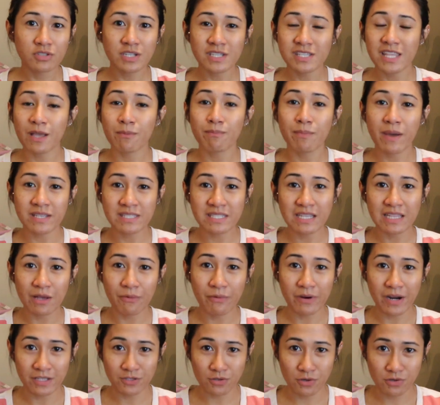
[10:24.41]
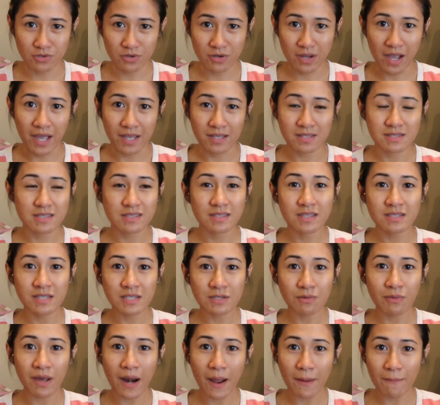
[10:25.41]
Just like basically what I told you guys. This
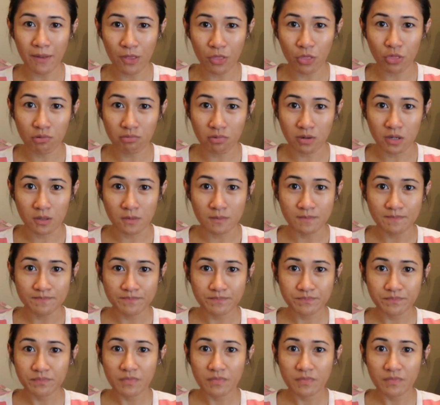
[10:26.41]
is what I've been through.